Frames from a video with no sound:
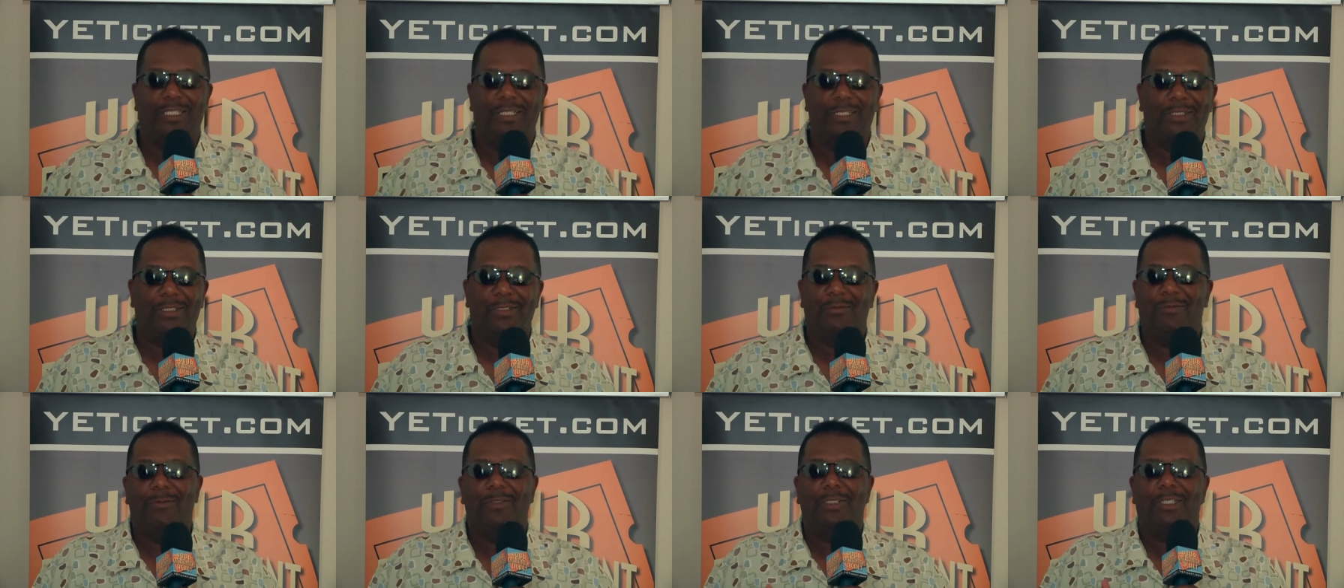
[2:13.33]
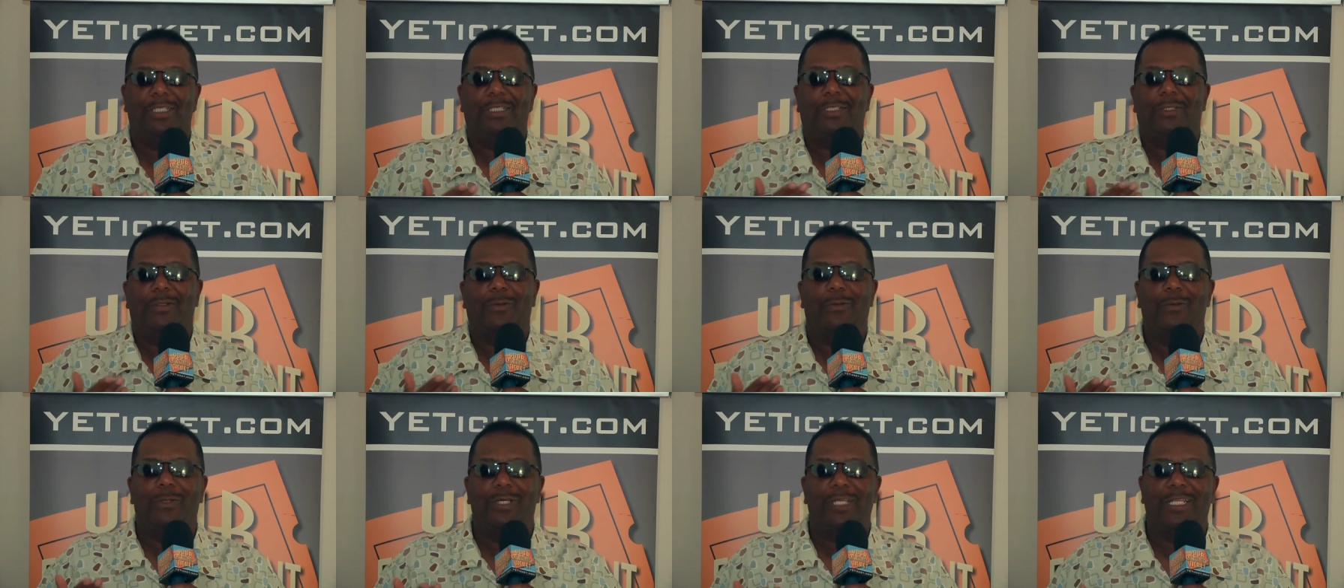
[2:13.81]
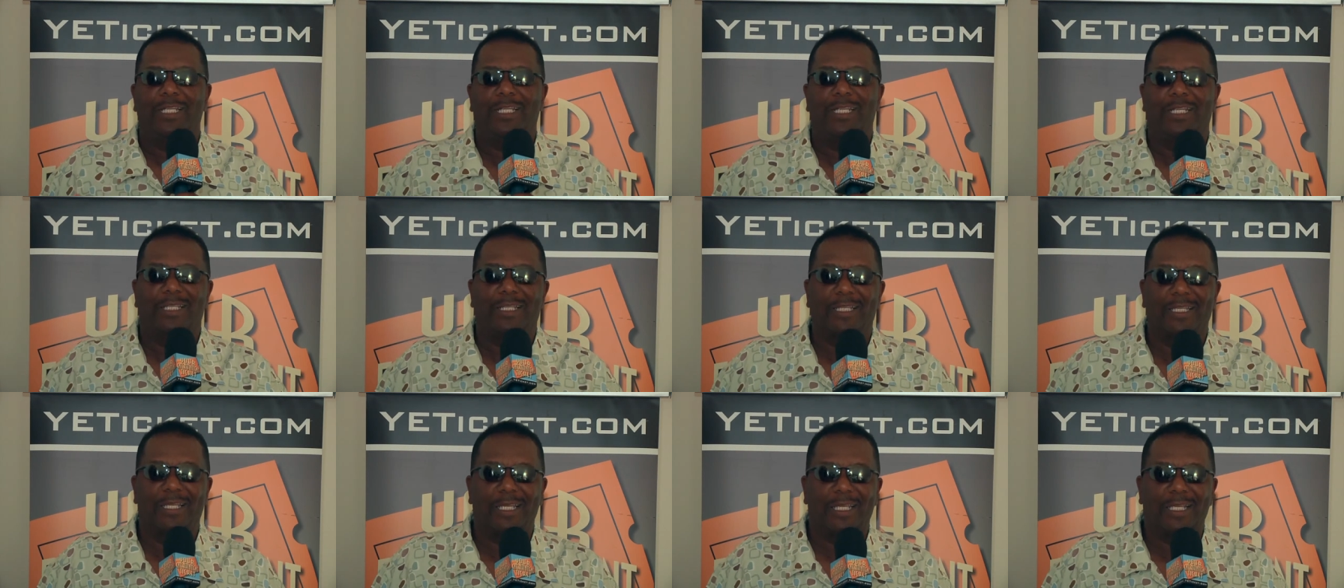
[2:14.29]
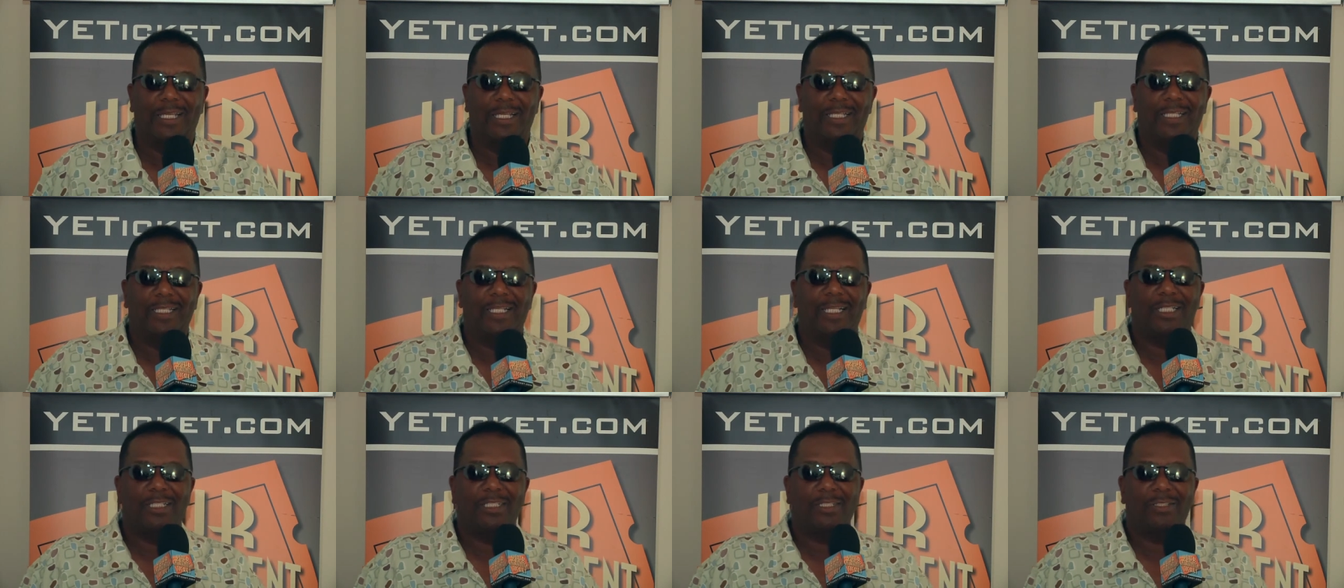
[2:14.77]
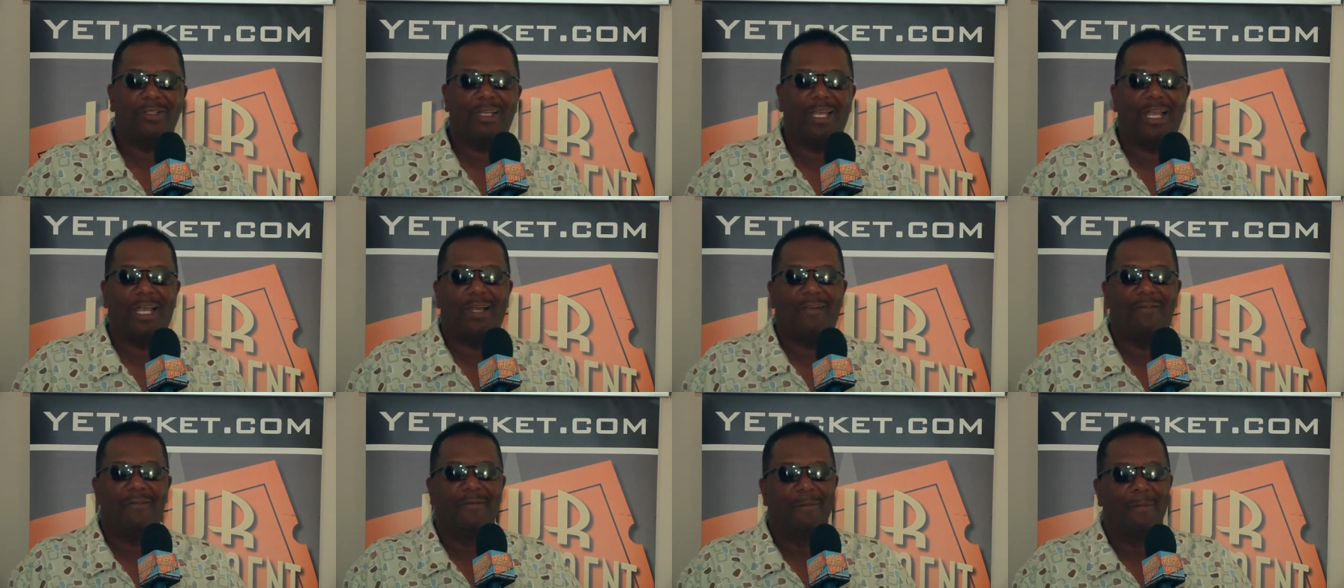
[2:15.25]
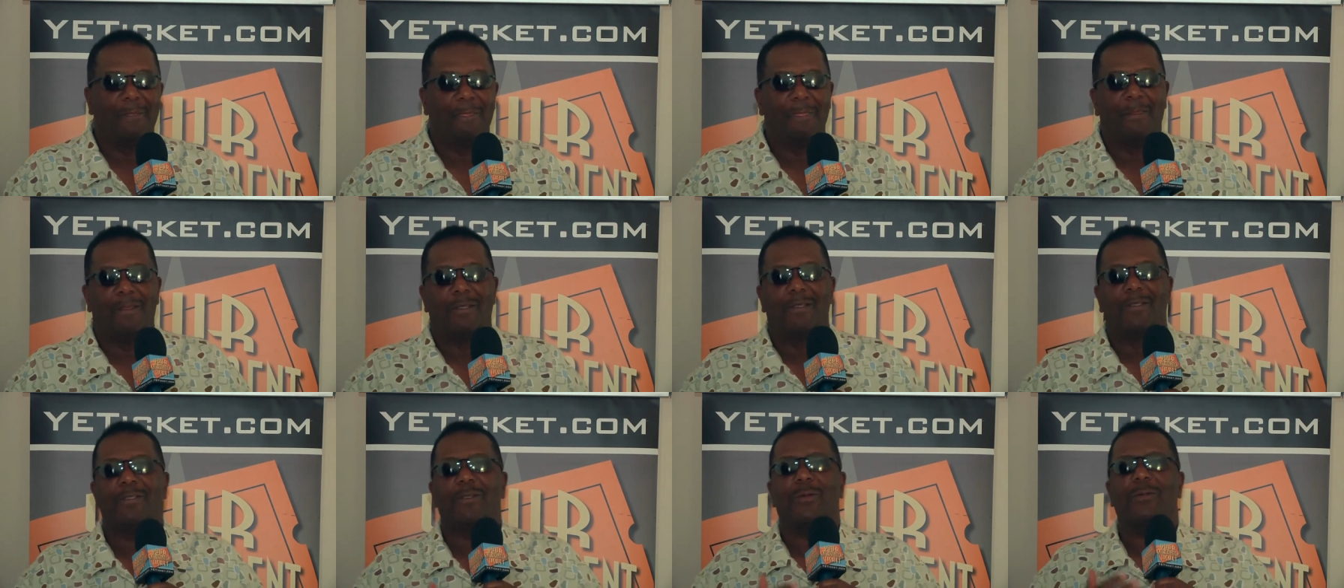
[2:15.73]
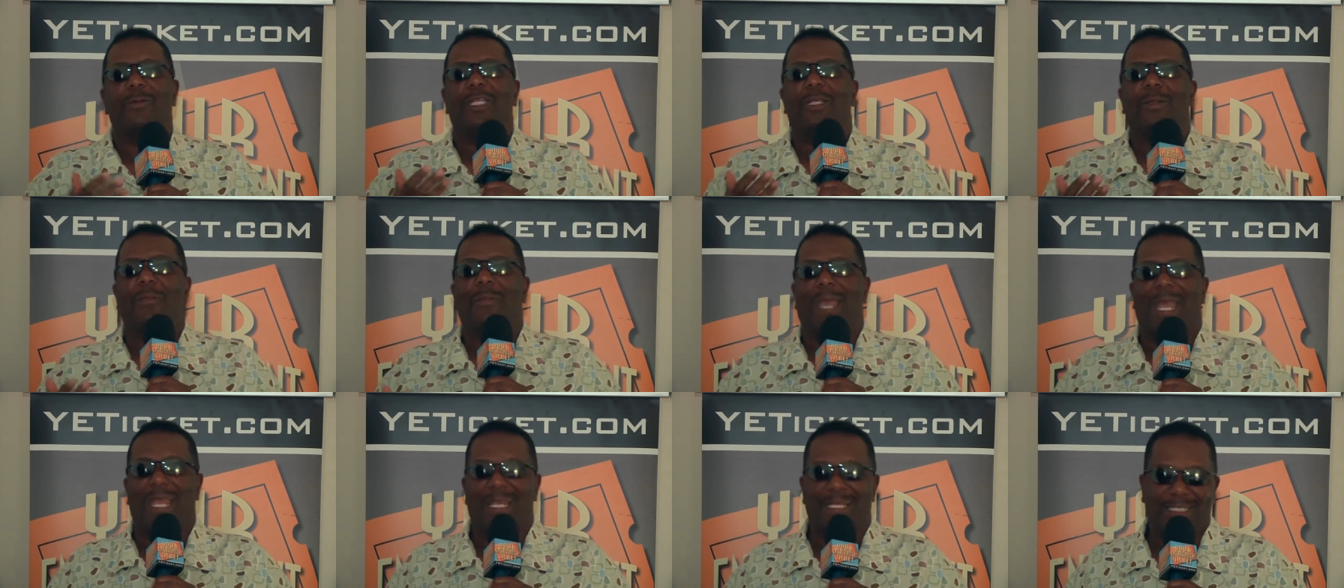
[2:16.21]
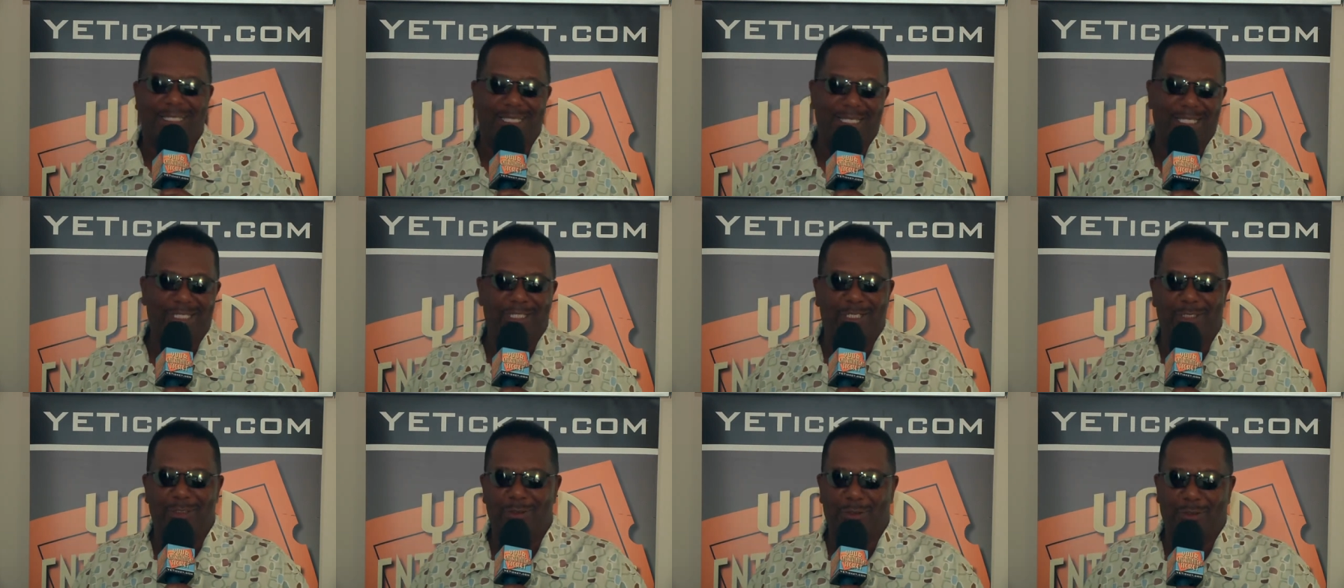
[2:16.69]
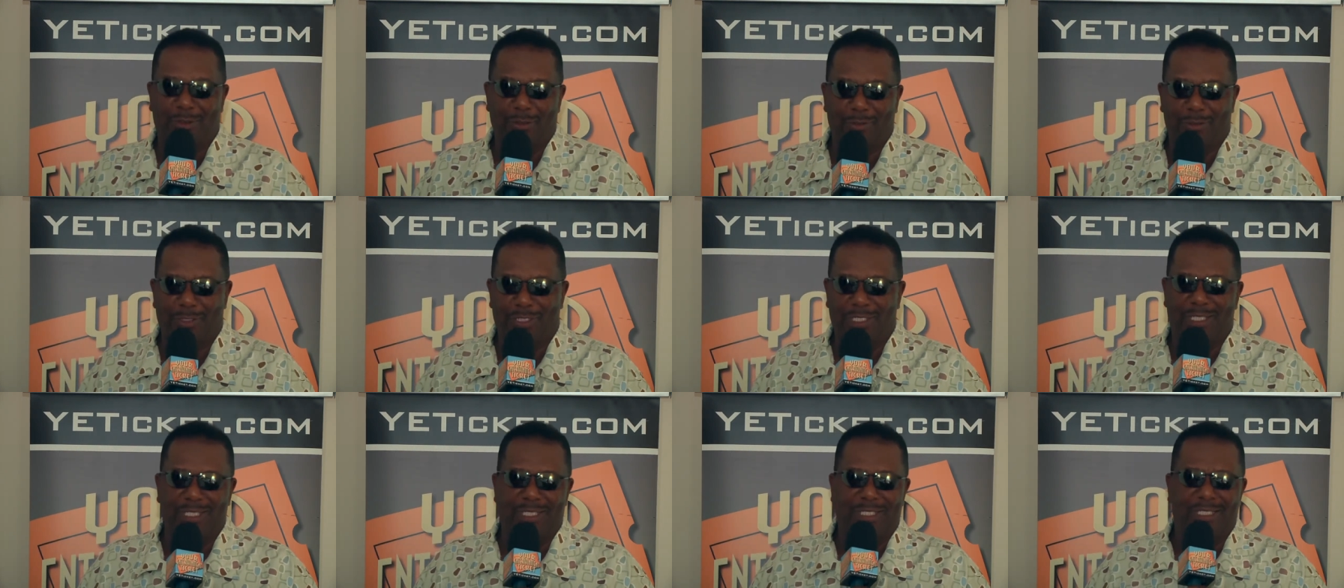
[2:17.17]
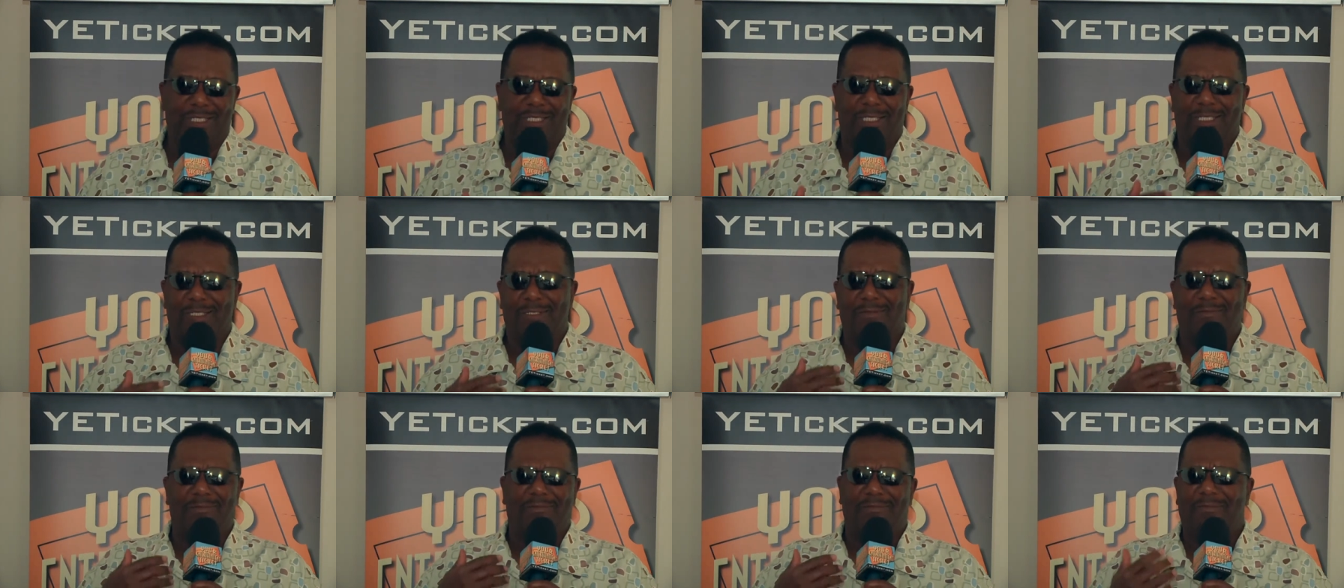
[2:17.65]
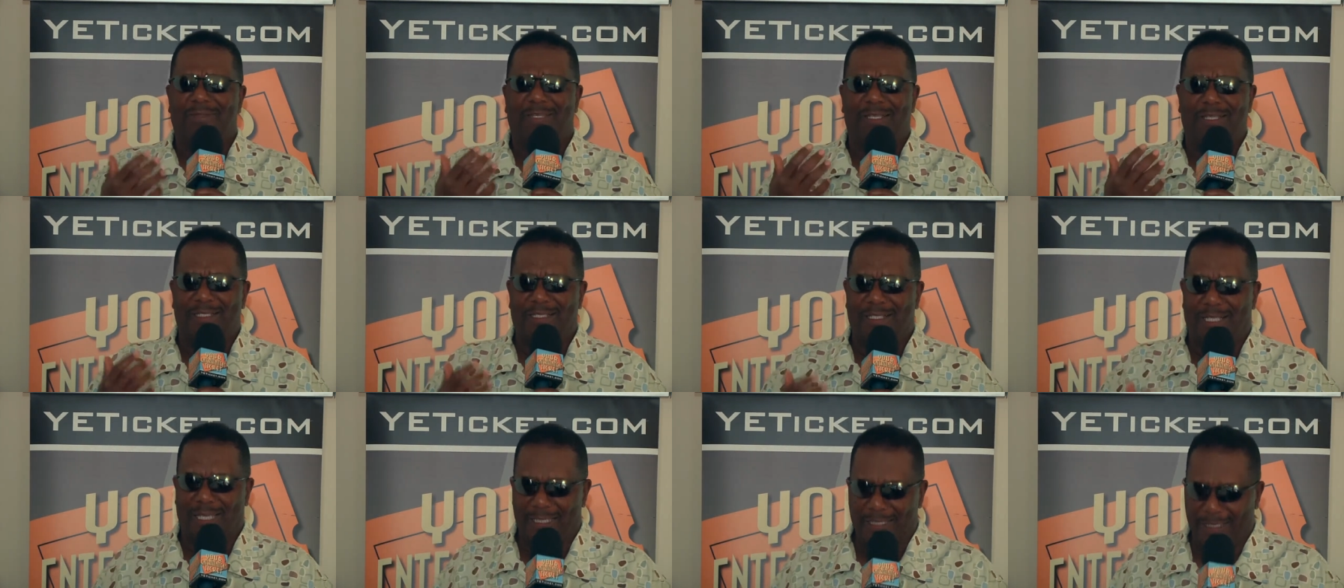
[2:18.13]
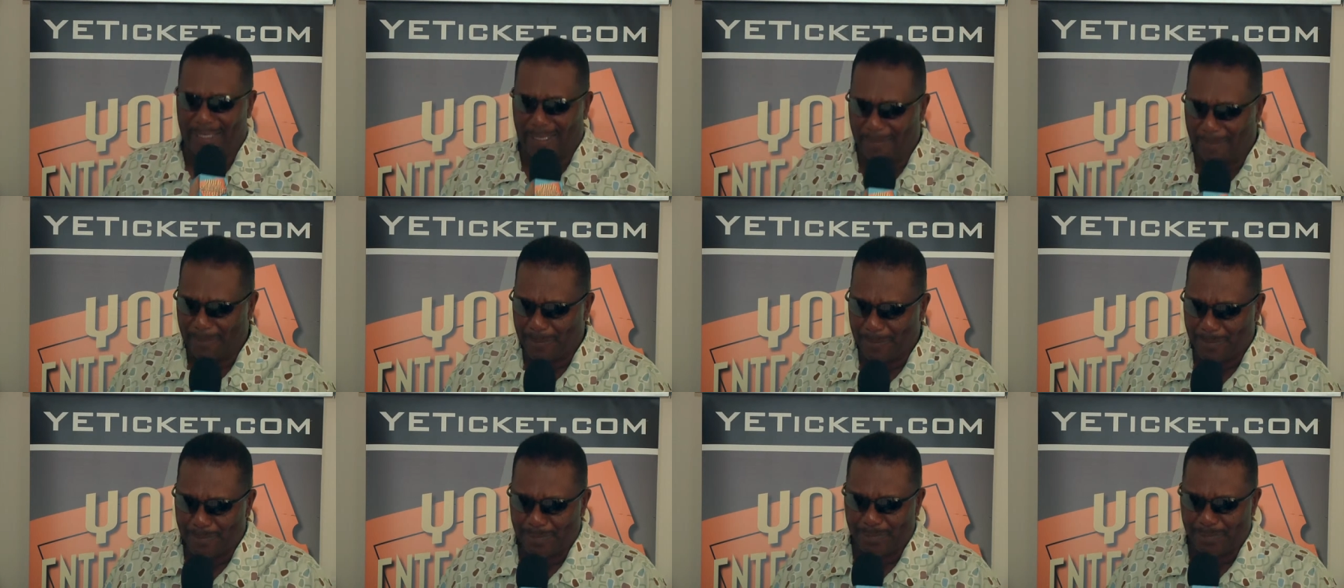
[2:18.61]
You really don't win anything unless you have so many magazine subscriptions and things like that.